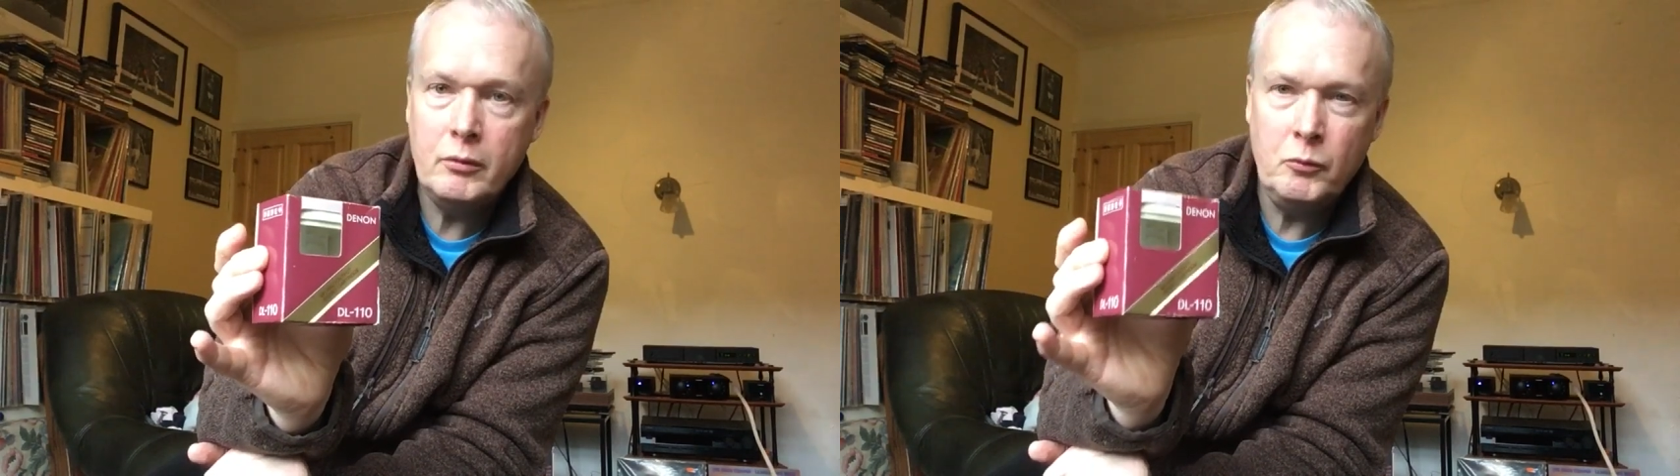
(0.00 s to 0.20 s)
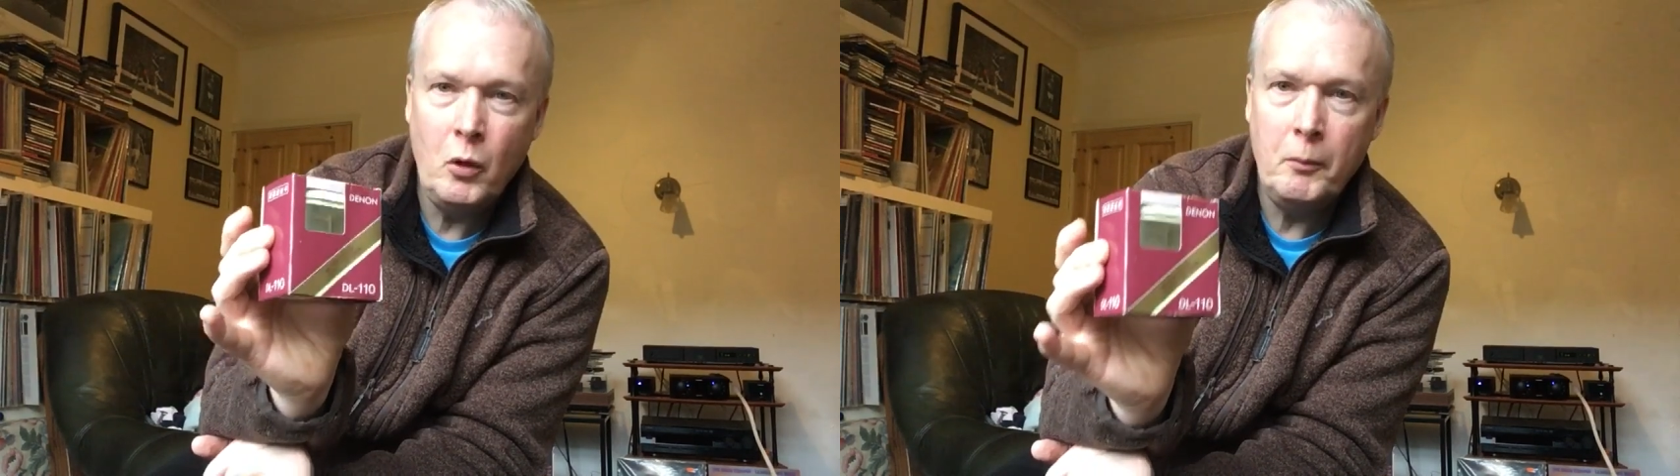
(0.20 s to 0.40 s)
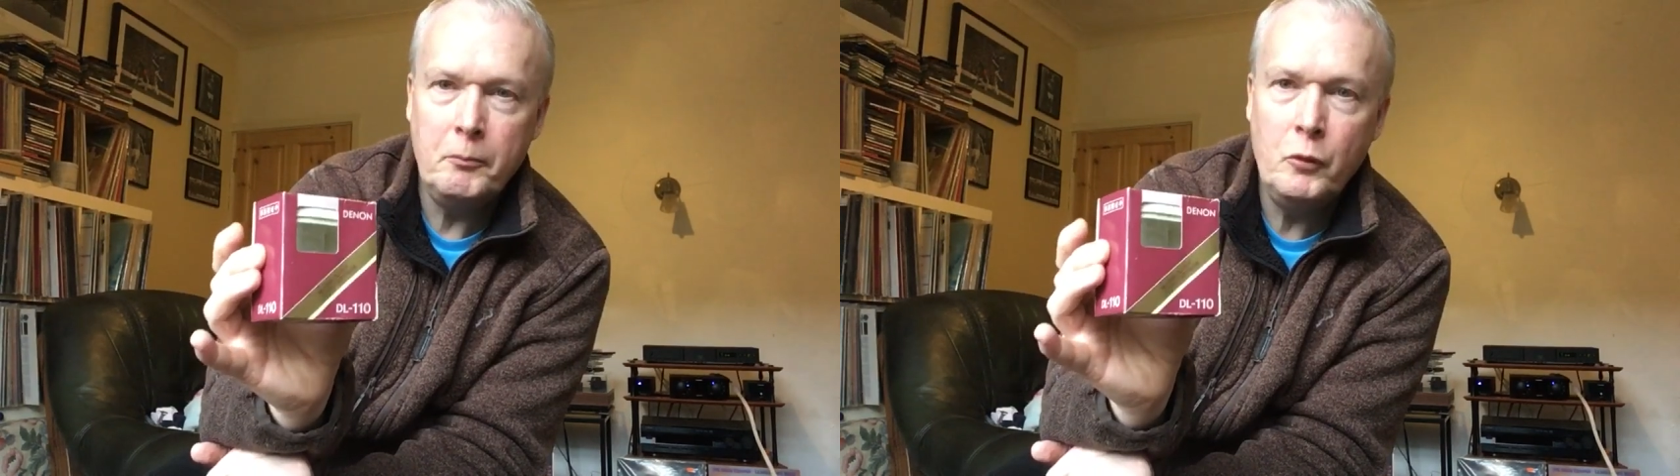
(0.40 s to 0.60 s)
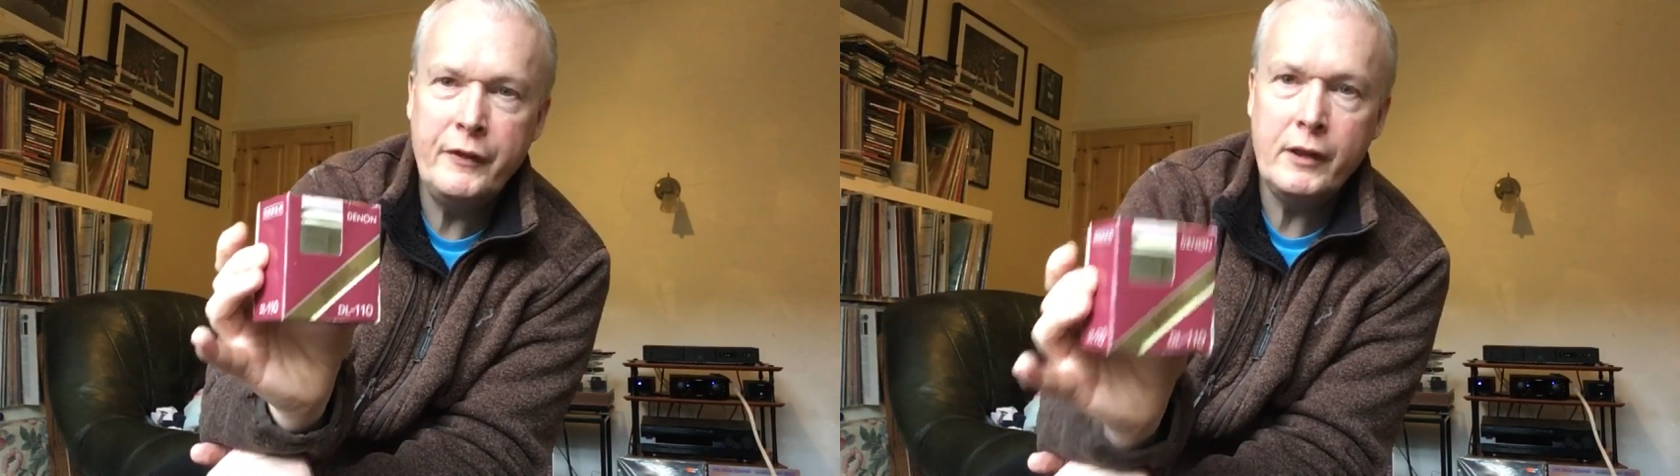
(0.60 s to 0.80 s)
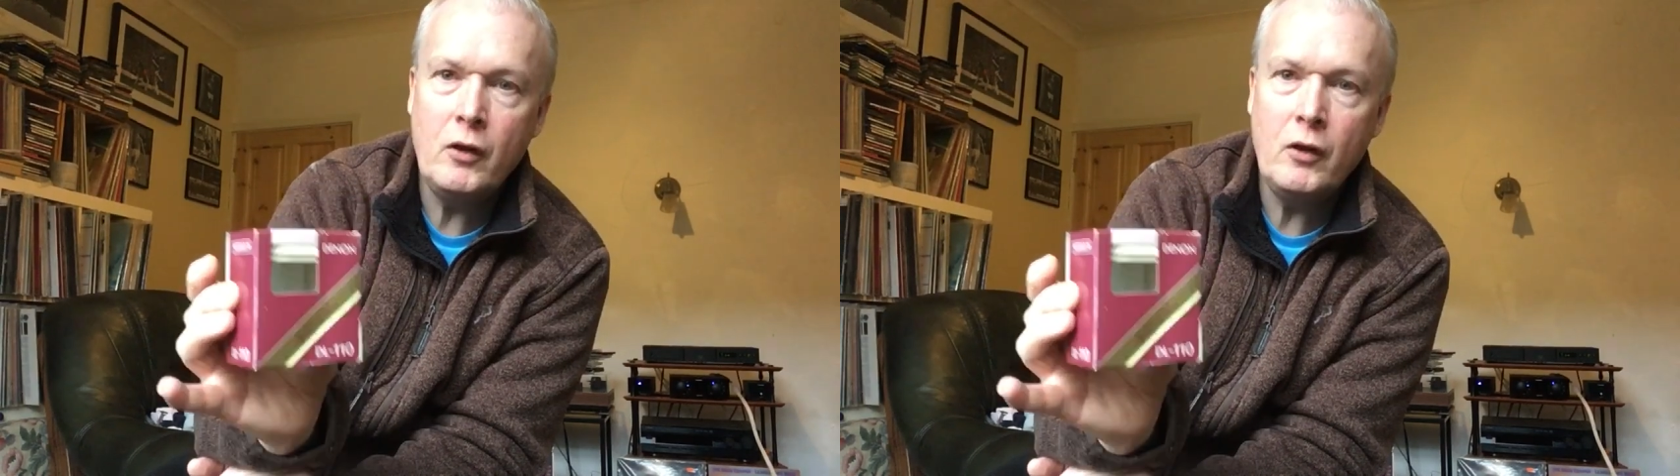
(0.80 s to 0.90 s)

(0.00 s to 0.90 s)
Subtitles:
what moving